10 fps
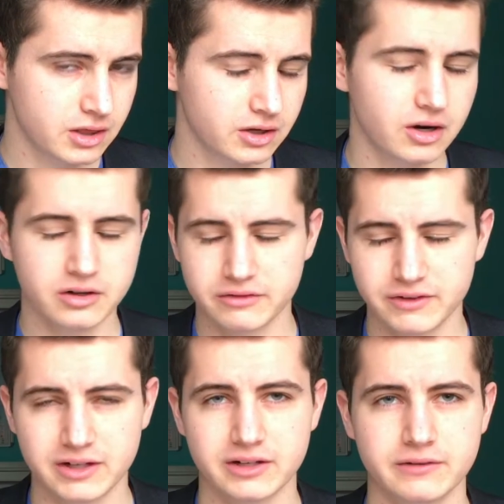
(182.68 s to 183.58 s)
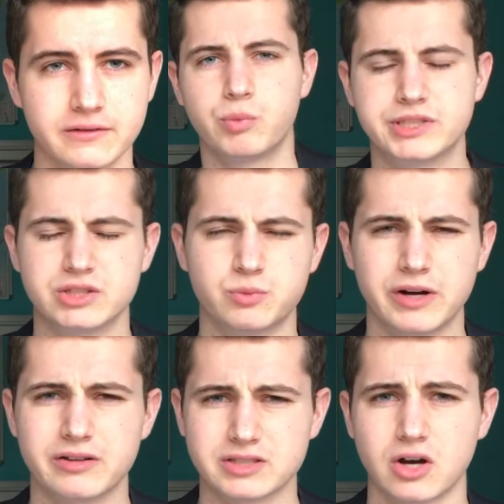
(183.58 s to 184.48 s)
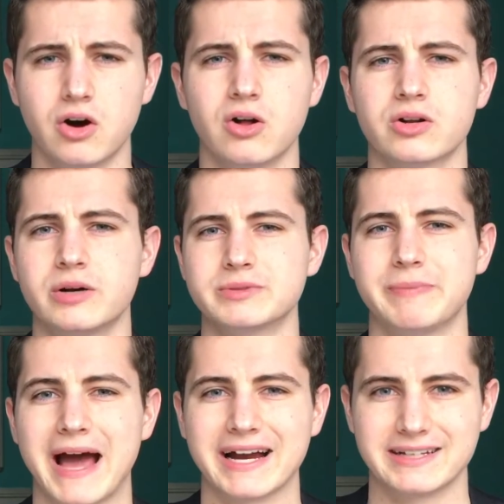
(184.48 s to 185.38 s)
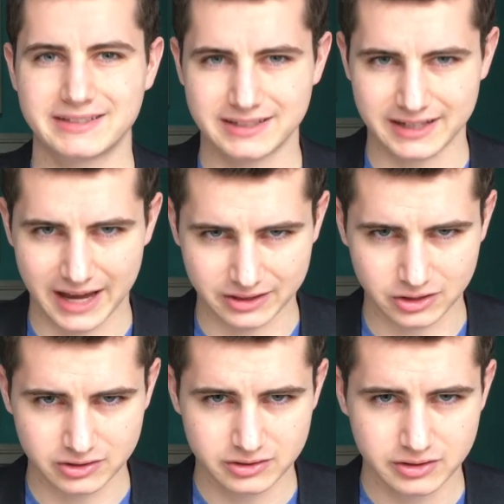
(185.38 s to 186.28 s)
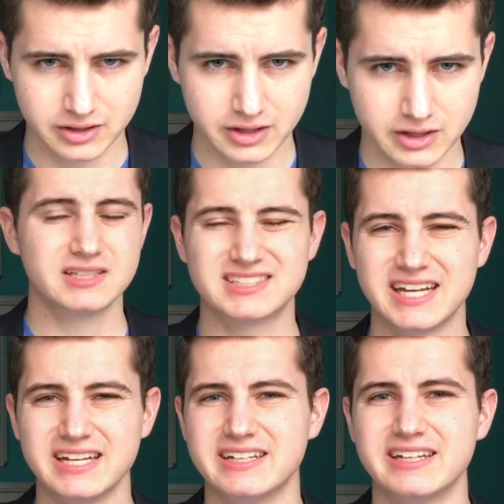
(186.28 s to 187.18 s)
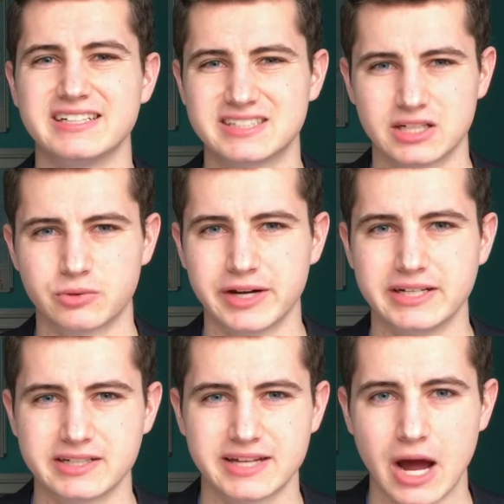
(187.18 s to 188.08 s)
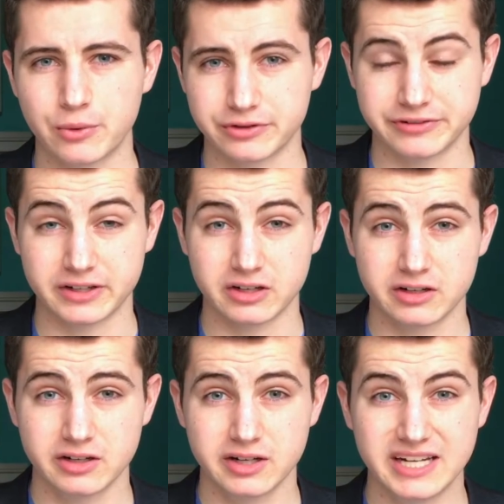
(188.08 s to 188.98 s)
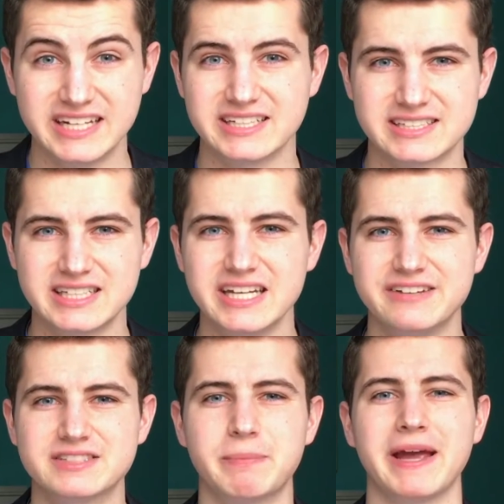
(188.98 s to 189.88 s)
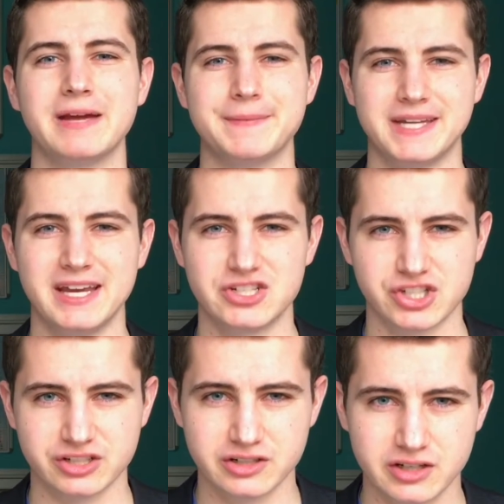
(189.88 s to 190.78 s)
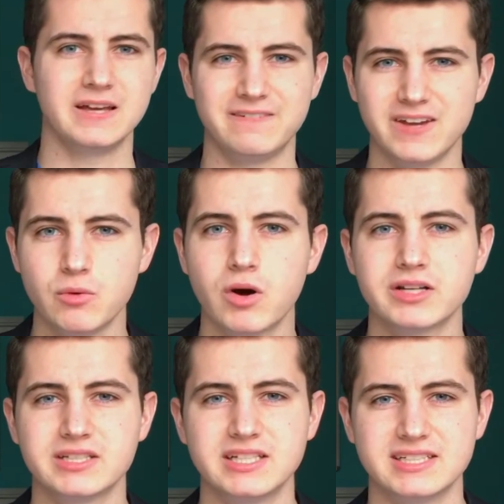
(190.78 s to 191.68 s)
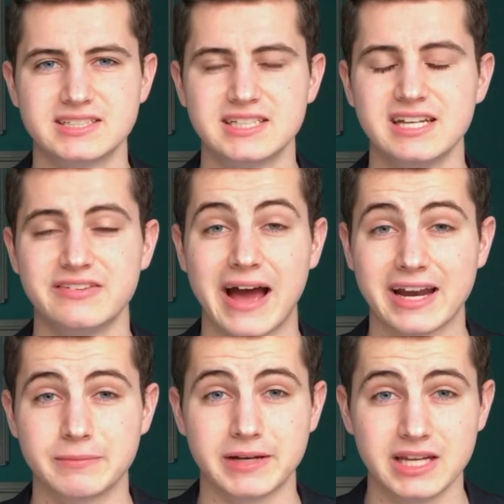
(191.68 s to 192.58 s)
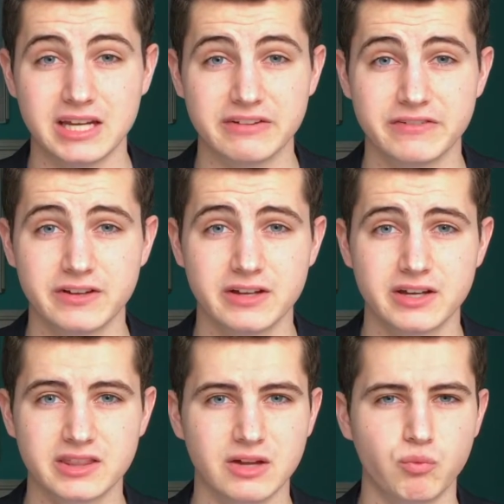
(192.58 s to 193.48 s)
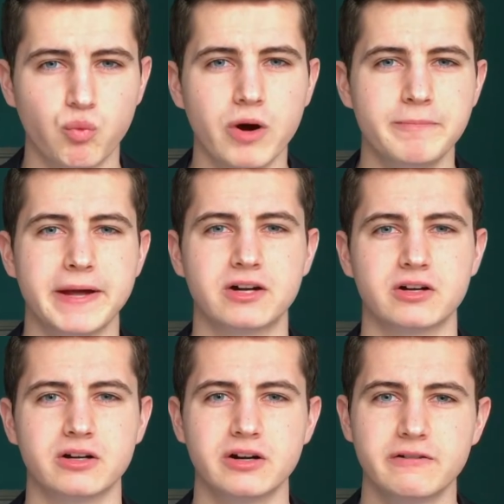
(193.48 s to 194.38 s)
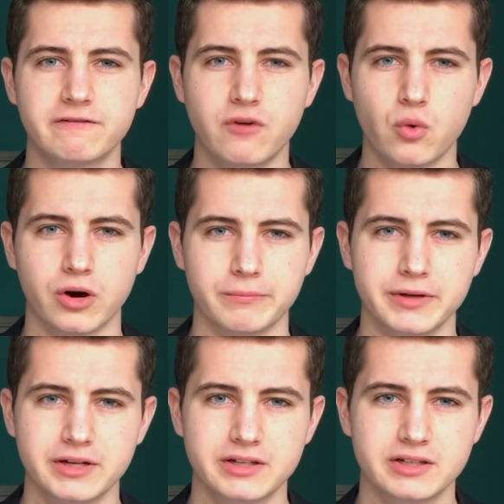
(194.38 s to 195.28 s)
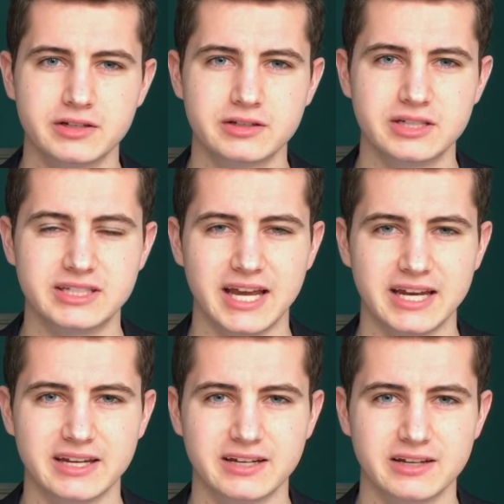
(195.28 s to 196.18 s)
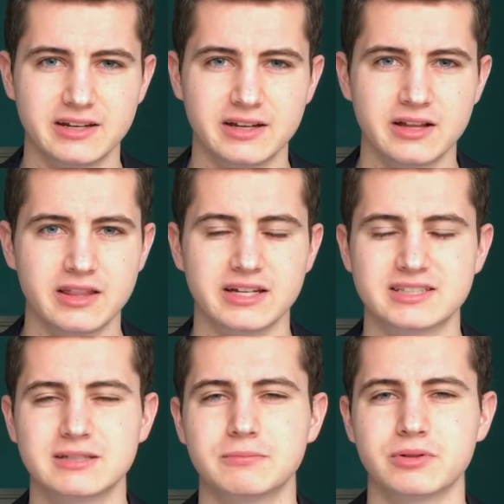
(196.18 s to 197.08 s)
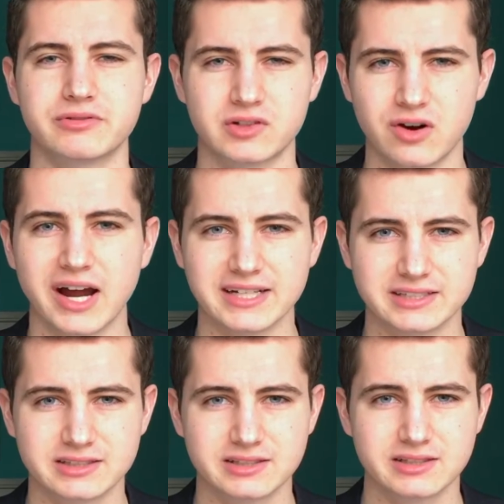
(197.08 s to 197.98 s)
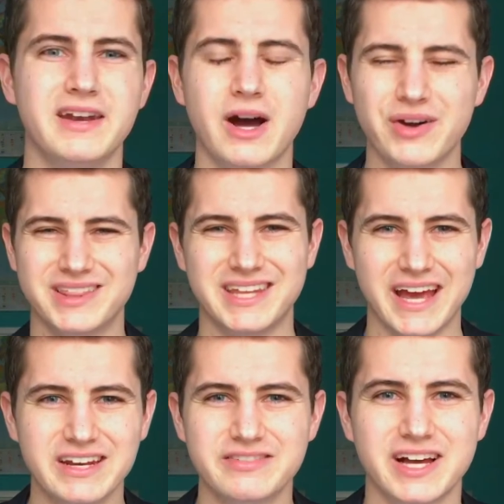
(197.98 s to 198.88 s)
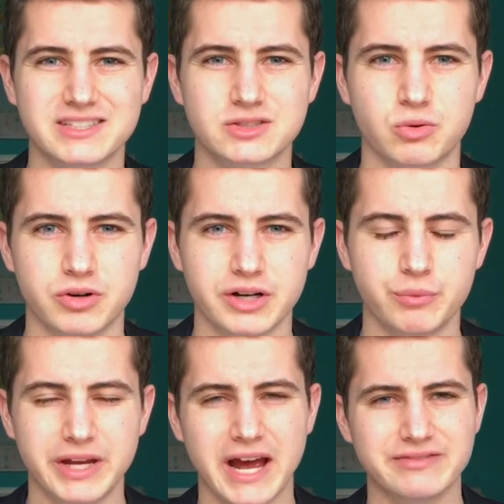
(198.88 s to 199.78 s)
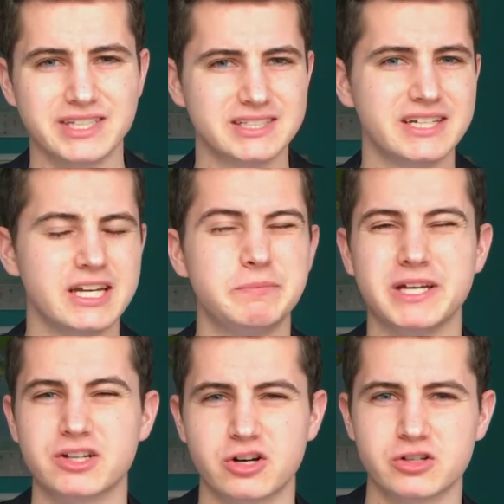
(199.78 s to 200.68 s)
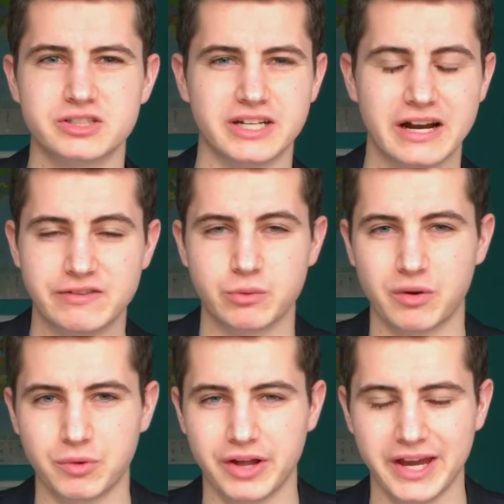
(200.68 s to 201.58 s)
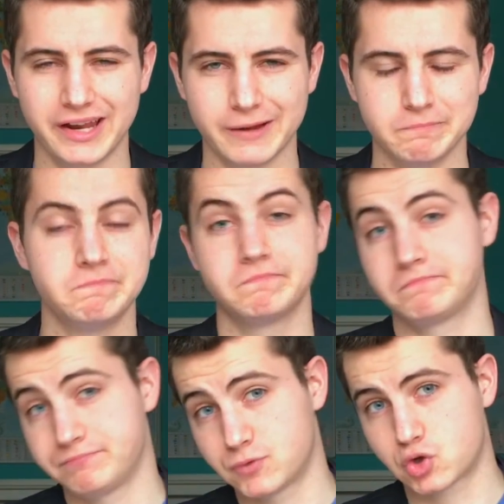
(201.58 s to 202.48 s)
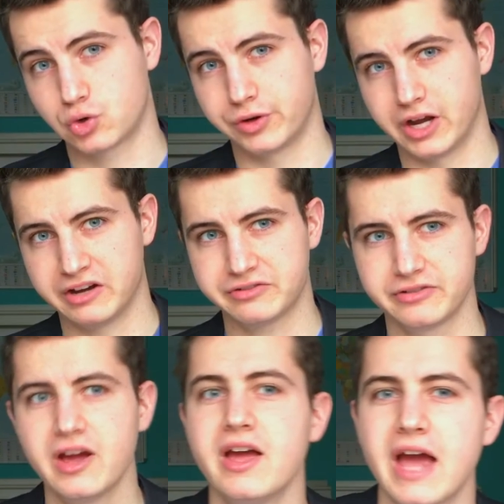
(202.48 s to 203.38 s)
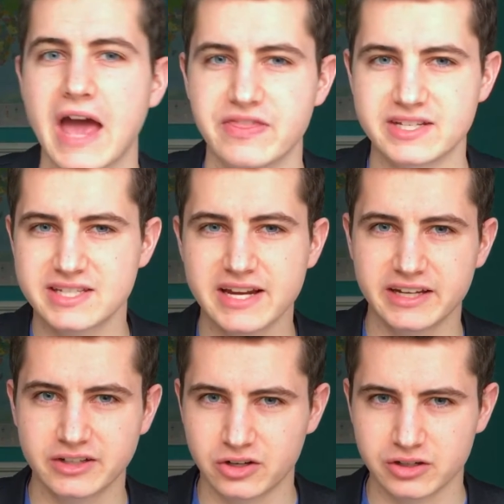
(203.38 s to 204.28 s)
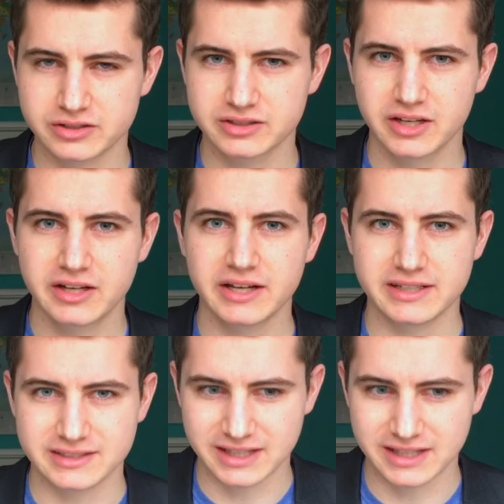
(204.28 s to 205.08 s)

of Eden, which is where this all comes back together. Satan is the great counterfeiter. He deceives by imitation. If he wanted to deceive Adam and Eve, then what better form to take than a symbol of Christ? Now, at the end of that story, we have the snake being cursed that everyone will hate him. True enough. And the second curse is